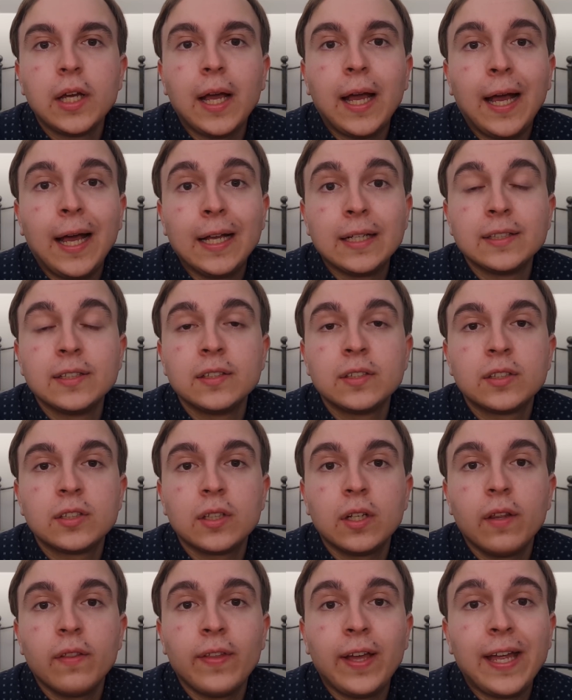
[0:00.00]
and
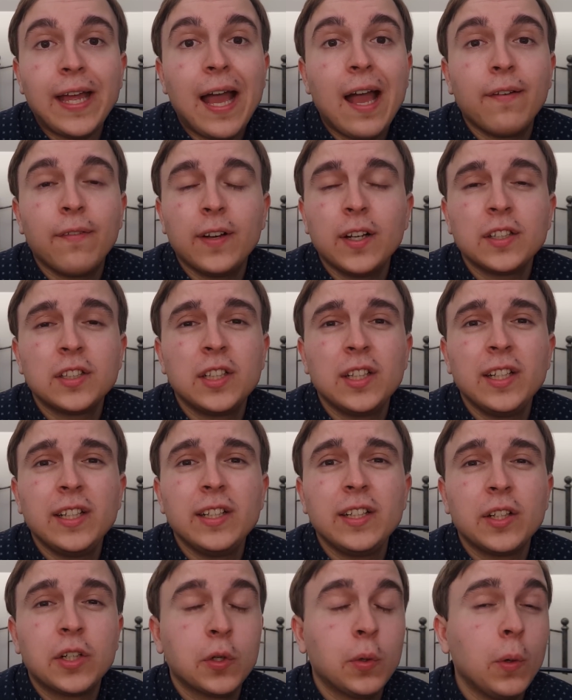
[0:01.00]
they have
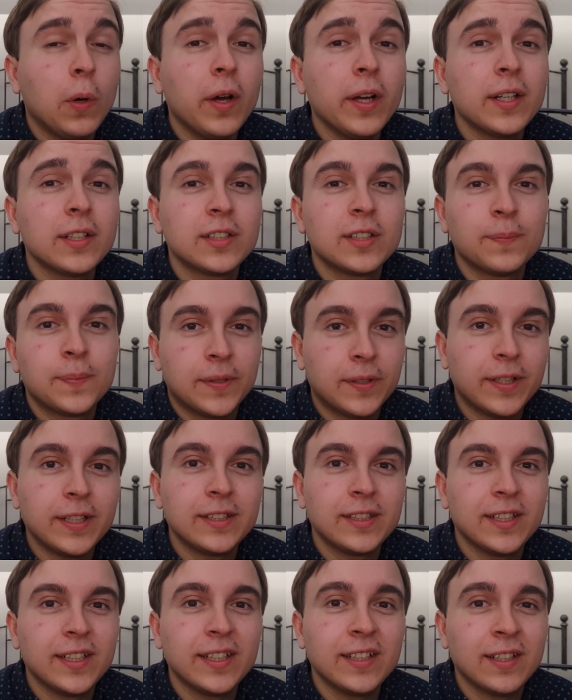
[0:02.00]
actually quite a
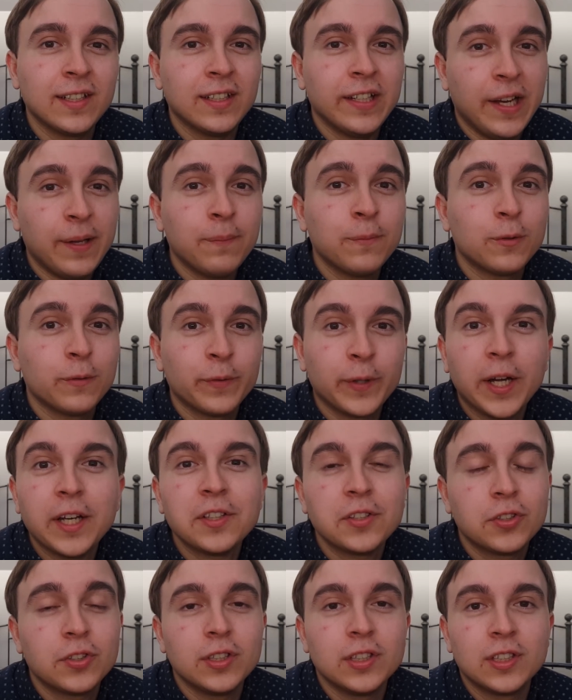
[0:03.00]
surprising number of
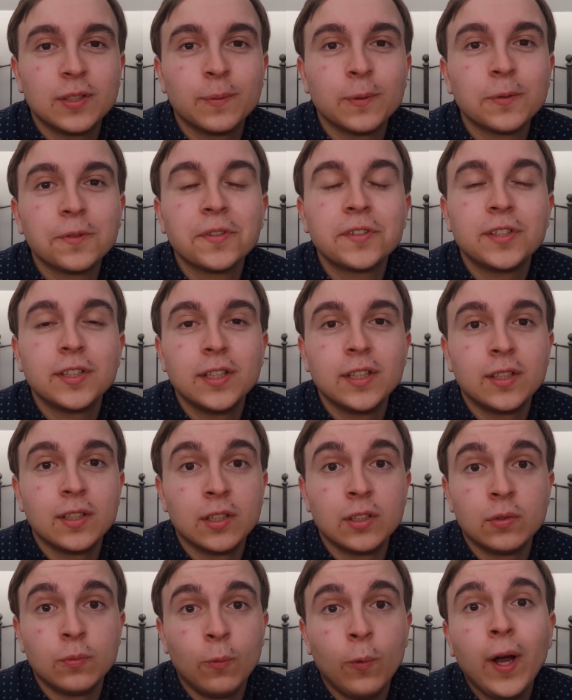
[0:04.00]
countries supported
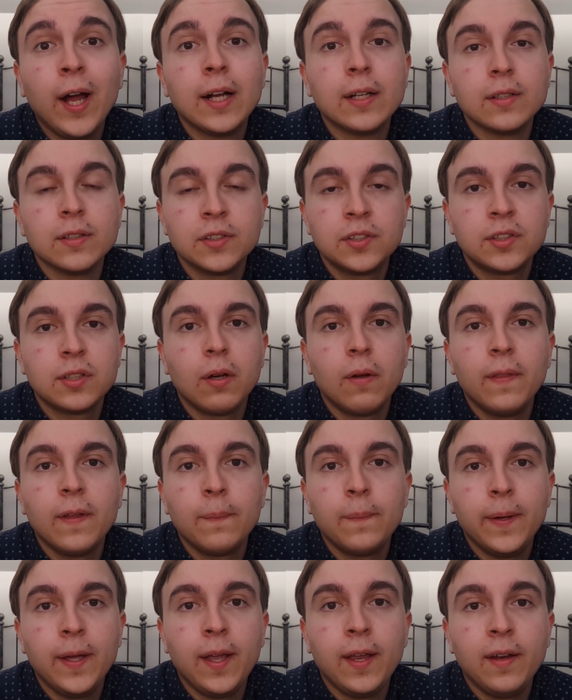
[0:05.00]
as well, so
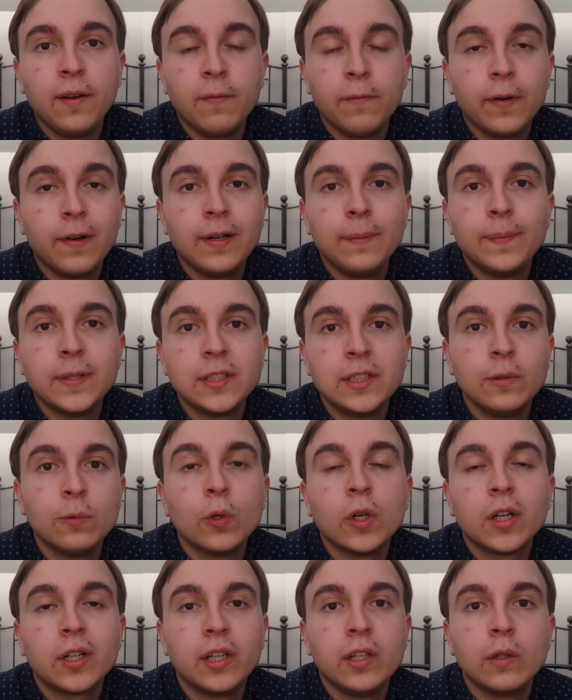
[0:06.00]
they've been very busy
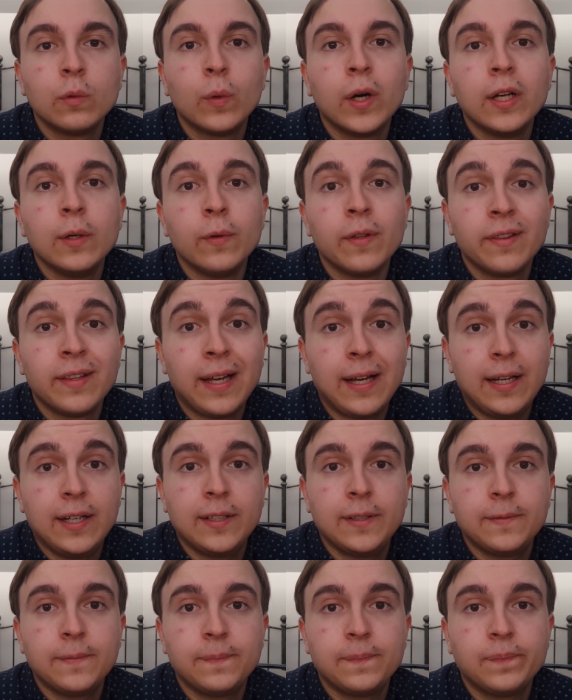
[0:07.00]
working away with
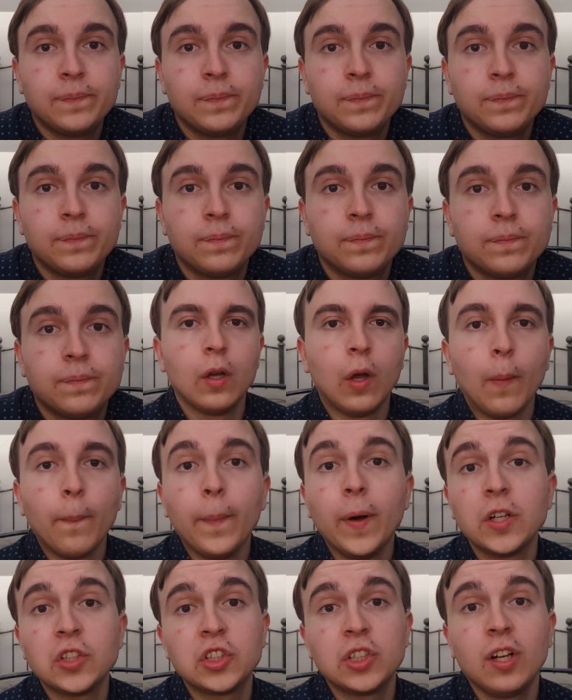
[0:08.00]
that.
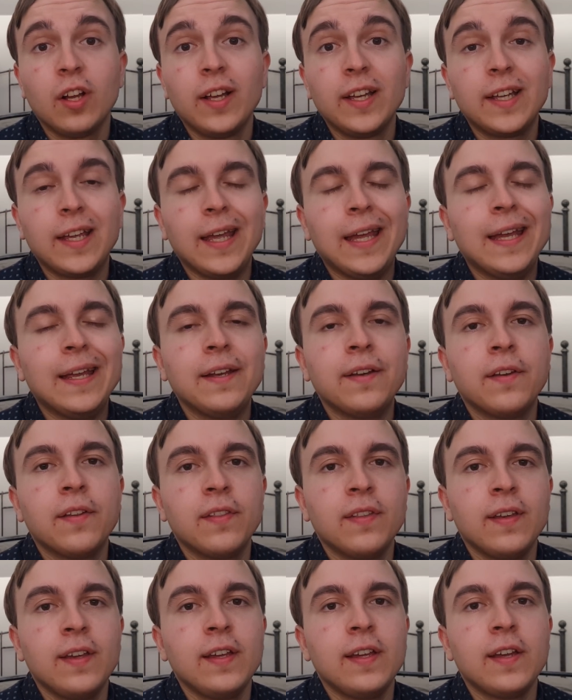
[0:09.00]
Much like in
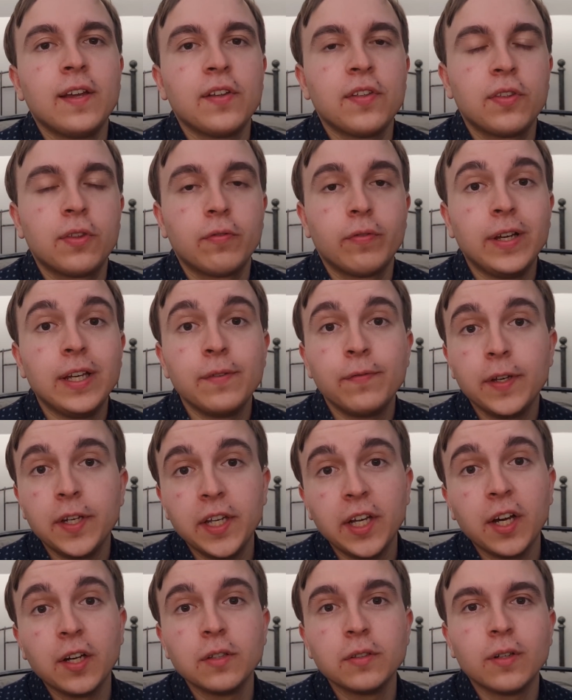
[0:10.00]
the 3
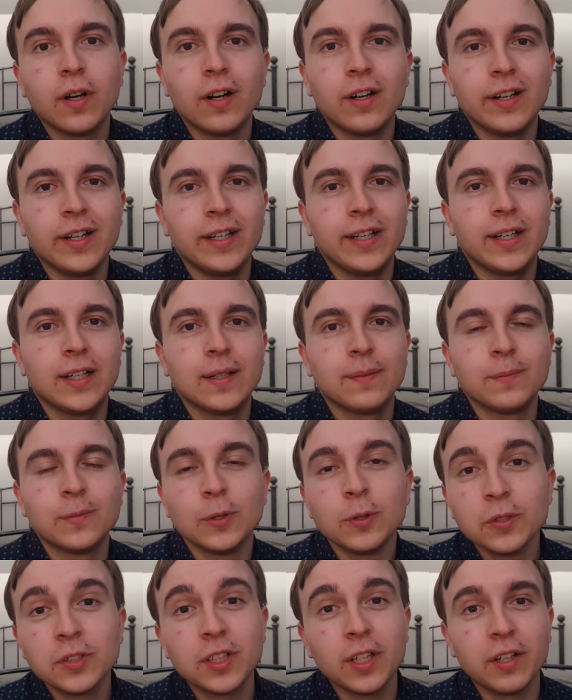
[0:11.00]
video, I am
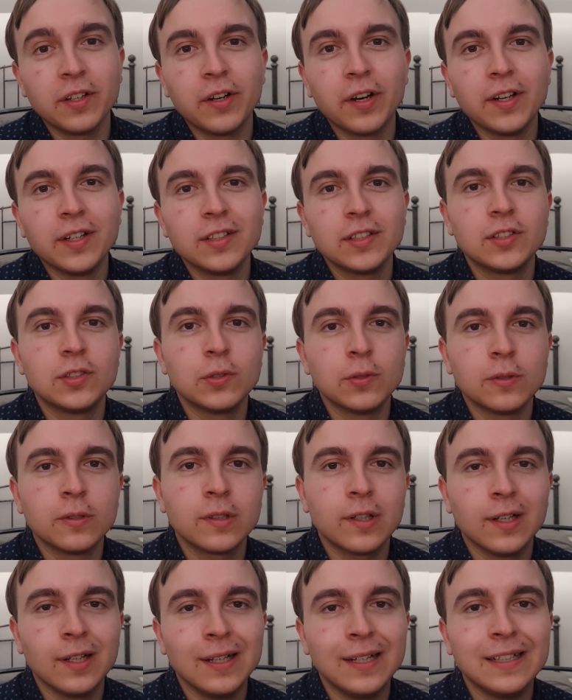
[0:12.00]
also going to
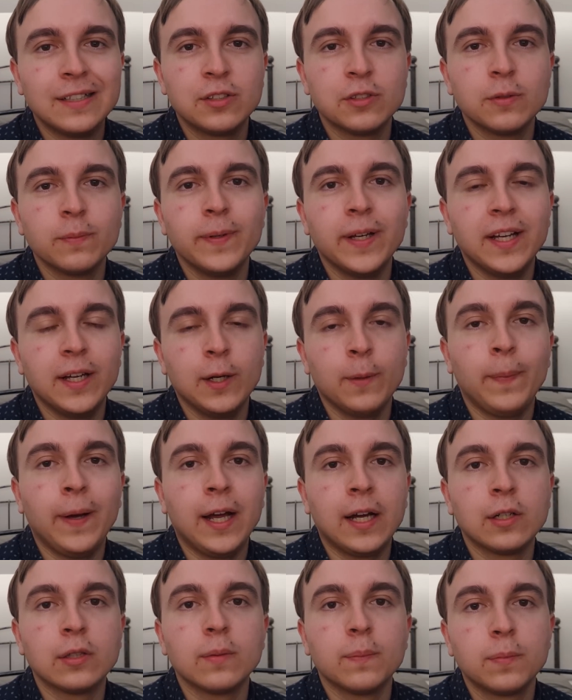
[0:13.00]
talk a little bit
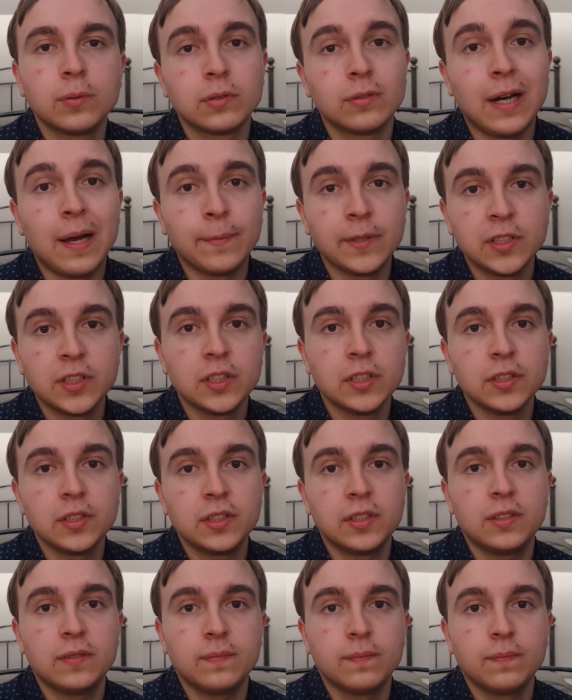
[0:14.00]
about
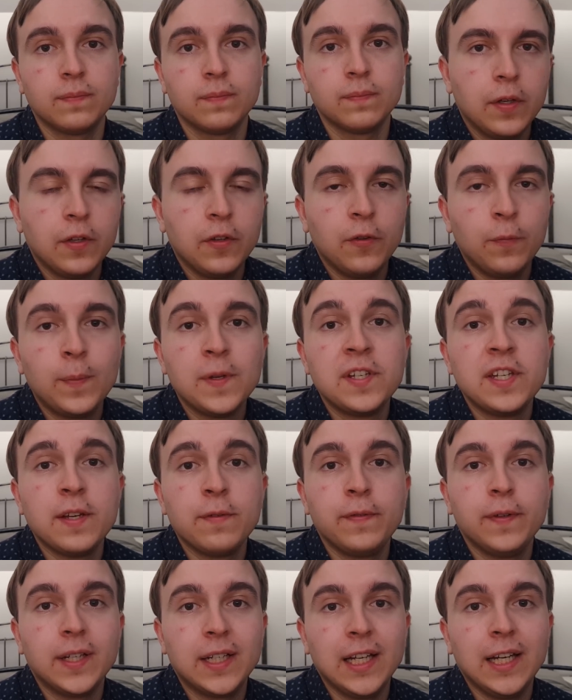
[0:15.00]
parameters.
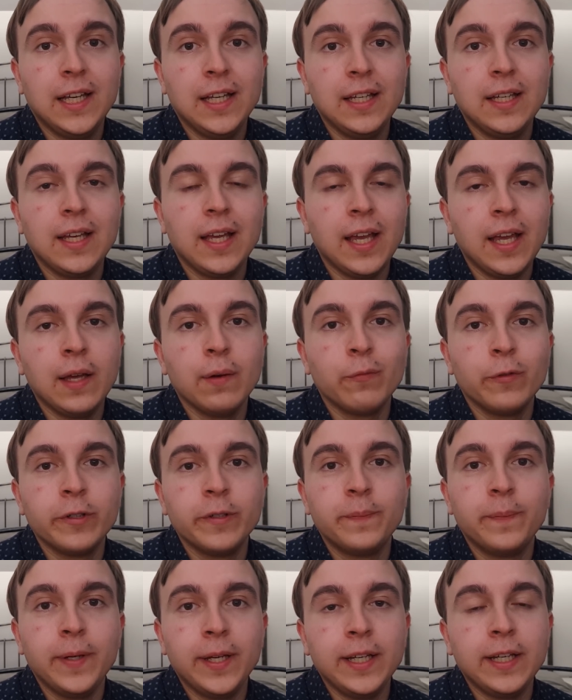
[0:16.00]
Specifically, it
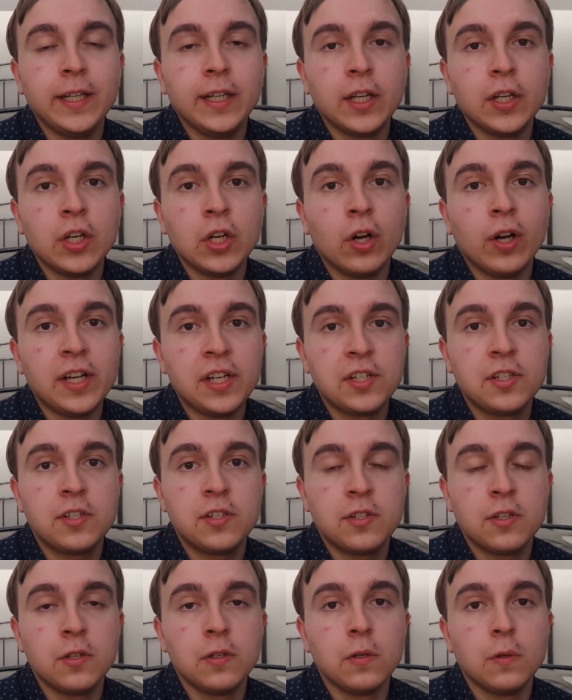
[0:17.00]
would be nice
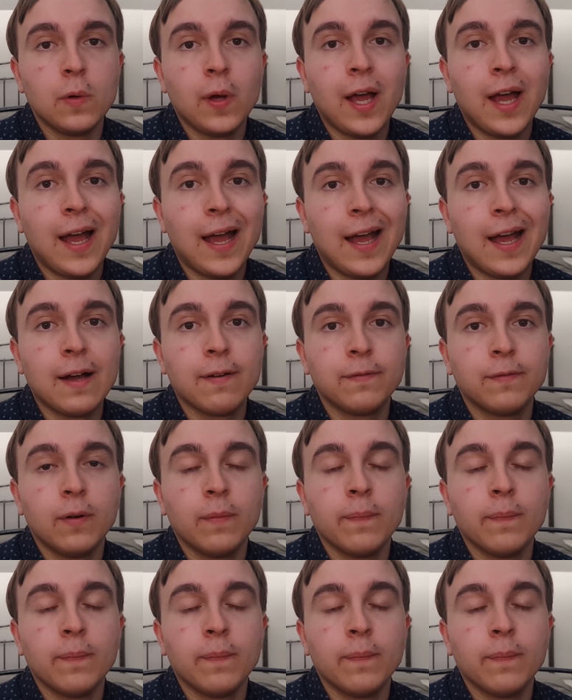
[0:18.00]
to have